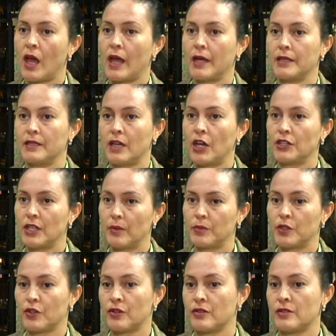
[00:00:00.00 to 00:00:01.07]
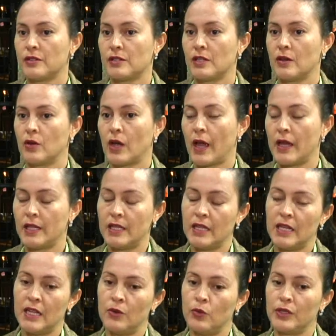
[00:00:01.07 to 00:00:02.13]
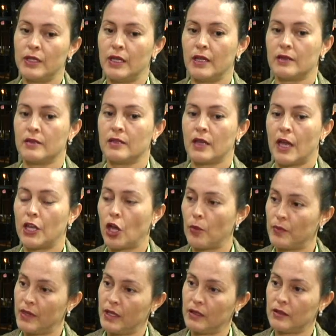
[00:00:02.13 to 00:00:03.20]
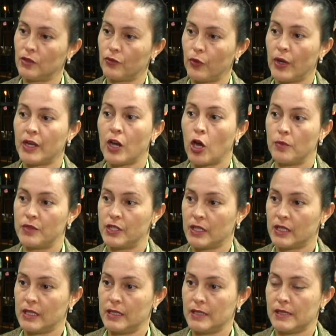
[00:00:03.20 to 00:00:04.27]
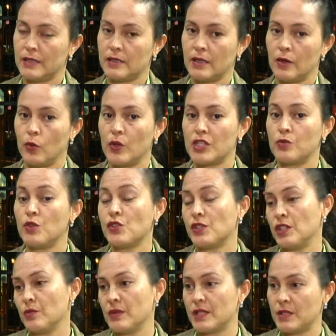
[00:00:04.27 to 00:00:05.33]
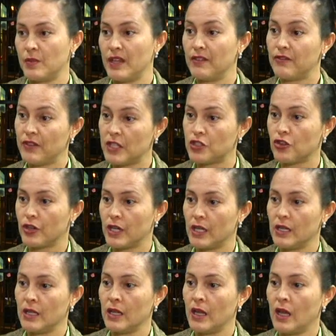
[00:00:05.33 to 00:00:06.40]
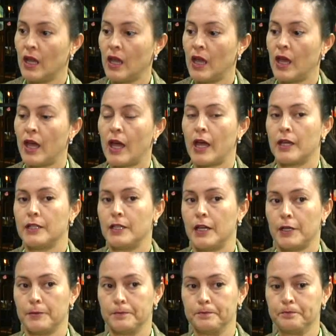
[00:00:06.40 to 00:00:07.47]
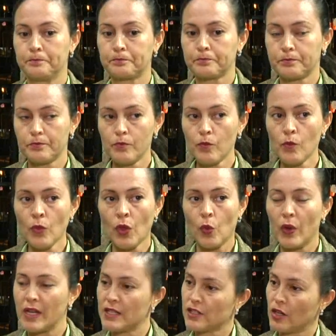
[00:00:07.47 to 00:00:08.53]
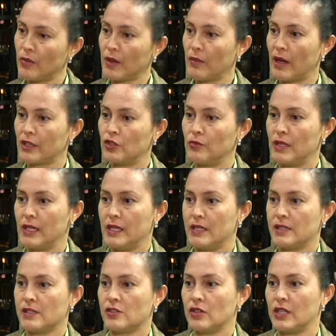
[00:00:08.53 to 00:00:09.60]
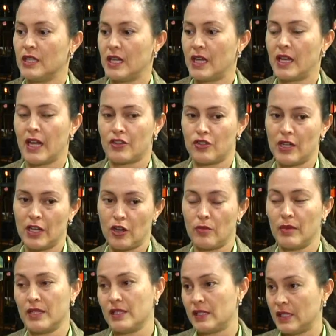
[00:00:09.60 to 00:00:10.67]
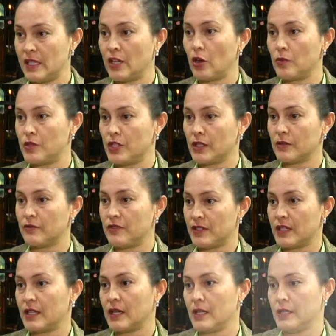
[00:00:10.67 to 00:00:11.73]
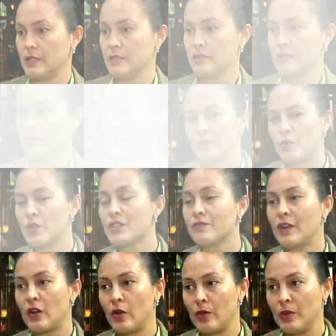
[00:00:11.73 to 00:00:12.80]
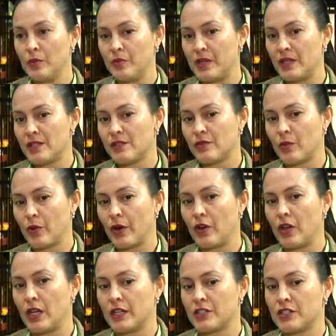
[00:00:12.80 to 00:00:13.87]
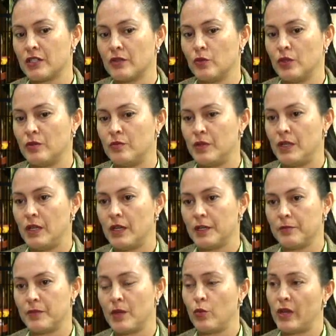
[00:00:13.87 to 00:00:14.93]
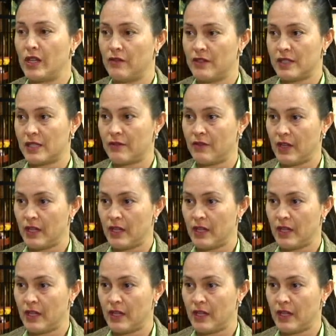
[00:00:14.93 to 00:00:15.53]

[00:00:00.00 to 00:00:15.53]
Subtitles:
and the adopters ideally would get an update of where their object is, which museum it's being featured in, and when it's coming back to Belize, so that they can actually come and see the object physically. The most valuable piece from our collection would be the Buena Vista